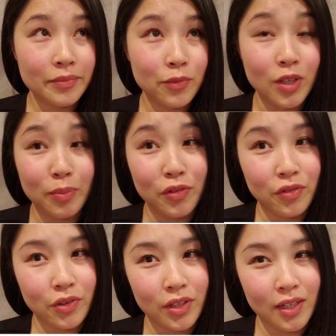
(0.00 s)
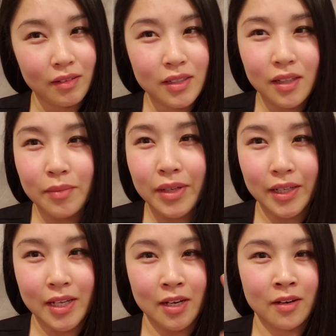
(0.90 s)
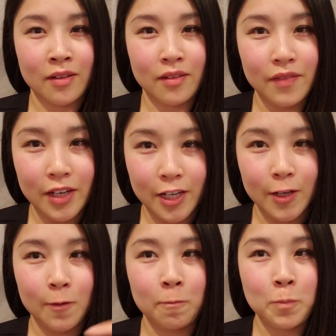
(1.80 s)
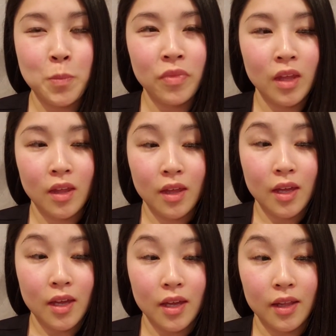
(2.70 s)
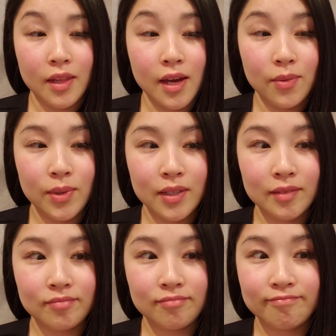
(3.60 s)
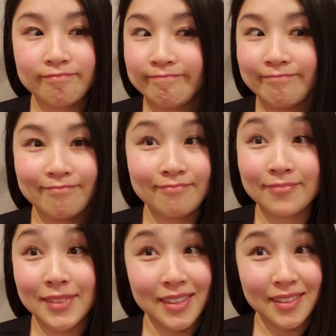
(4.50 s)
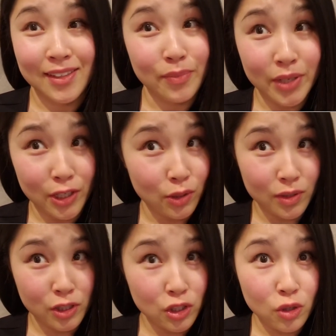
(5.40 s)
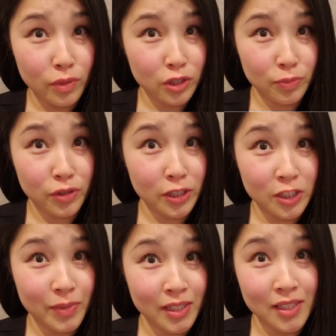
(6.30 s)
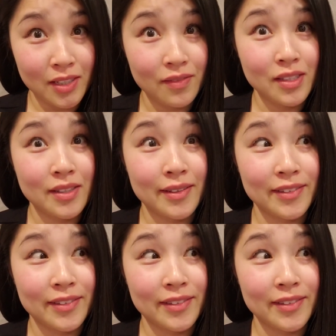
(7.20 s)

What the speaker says: one before, and I'll talk about it in another video. And that one, the comparison was so much more expensive. So